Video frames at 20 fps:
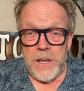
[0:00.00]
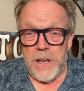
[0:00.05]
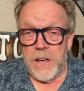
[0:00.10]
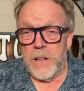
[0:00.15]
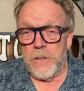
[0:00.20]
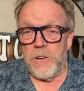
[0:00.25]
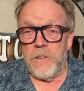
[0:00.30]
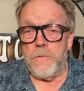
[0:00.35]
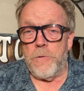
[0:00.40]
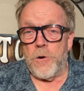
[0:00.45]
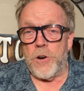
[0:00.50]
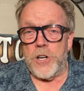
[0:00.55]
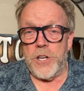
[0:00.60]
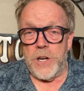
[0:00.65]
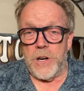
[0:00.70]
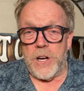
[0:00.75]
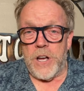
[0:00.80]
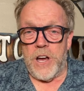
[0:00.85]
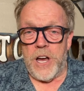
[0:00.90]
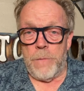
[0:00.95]
I look forward to
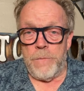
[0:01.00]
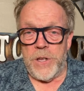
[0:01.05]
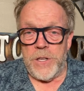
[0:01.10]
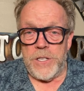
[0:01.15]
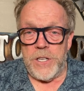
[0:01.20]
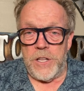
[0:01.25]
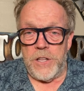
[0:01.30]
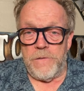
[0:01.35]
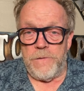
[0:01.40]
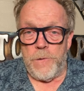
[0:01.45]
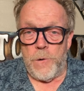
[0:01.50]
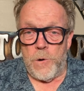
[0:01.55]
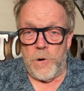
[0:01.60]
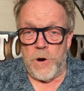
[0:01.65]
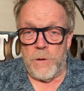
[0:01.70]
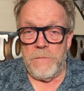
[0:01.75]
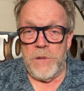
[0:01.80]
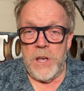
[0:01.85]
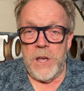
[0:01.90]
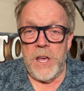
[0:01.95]
your comments in the
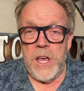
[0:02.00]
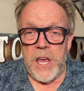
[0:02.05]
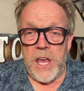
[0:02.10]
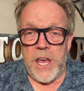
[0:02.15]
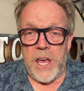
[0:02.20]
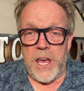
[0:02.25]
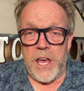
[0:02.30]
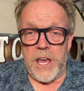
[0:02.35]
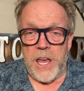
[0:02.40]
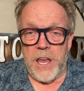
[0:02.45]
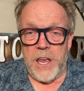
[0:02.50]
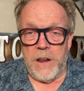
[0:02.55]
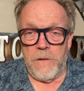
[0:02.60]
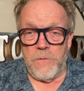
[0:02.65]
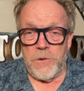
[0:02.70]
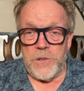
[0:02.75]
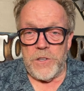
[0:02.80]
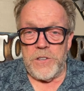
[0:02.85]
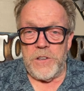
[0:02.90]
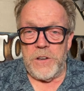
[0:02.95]
forum, and
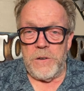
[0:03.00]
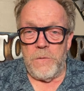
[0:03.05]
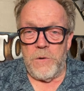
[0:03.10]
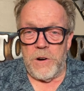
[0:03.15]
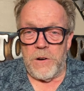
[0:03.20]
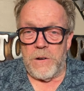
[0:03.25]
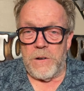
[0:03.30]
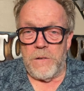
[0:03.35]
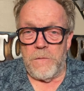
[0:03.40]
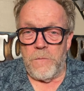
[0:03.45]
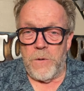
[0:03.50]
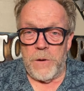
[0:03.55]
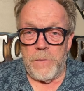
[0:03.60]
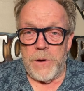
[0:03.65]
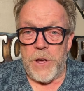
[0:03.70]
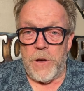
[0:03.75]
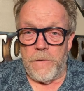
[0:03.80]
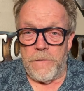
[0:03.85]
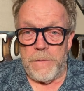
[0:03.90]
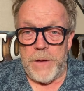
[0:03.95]
we'll see where we
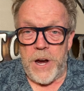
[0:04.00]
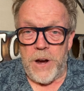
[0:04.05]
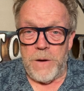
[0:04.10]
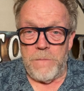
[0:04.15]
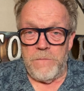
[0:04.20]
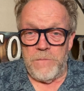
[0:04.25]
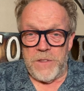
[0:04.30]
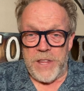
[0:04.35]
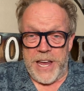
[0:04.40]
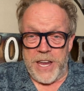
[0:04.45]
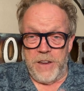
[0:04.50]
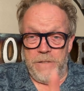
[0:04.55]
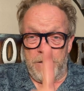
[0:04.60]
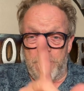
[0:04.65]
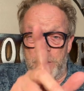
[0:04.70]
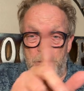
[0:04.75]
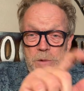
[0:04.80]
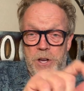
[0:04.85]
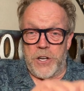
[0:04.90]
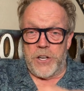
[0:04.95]
go from there. Thank you
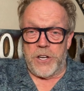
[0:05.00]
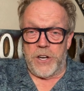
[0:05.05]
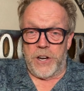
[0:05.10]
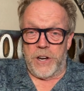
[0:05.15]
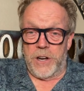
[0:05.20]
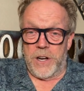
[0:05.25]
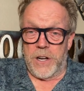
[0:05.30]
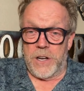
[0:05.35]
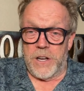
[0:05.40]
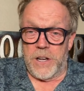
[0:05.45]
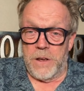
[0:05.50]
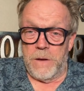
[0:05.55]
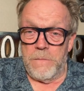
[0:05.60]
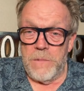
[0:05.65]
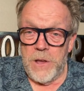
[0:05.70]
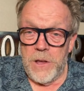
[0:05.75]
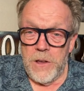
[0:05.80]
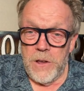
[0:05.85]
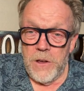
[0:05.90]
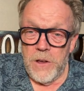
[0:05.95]
very much, and
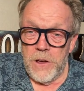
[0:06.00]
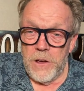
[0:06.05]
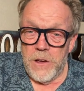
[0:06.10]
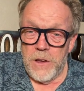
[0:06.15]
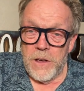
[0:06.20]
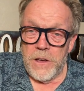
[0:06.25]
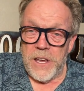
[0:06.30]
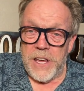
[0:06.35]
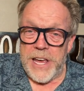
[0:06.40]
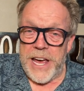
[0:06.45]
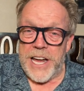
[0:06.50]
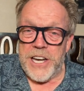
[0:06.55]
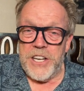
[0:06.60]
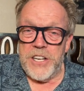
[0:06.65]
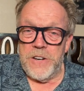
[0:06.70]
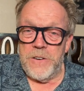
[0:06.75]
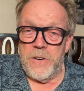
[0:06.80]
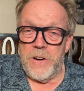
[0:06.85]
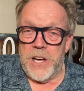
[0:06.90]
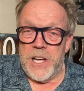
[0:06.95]
catch
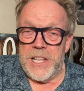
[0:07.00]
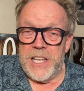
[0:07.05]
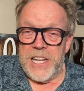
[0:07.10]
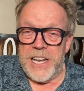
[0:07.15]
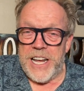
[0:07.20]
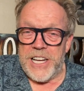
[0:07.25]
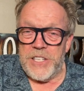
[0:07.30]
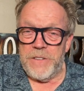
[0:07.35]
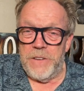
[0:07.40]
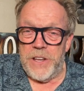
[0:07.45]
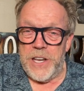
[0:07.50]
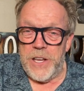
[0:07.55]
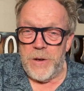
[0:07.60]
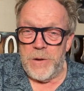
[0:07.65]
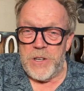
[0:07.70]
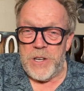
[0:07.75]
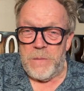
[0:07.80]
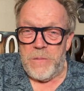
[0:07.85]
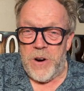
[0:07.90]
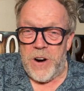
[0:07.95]
you on the next video
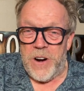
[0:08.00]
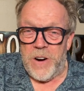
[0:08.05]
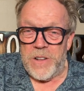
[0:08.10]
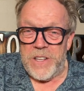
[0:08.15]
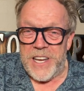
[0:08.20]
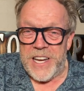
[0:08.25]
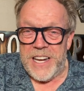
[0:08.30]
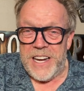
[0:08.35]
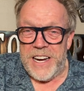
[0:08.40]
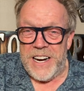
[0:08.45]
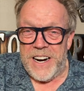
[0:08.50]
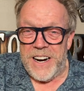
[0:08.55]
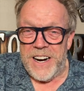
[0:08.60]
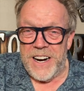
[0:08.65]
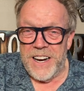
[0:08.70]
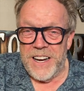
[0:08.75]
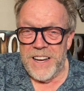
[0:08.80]
tomorrow. Take care.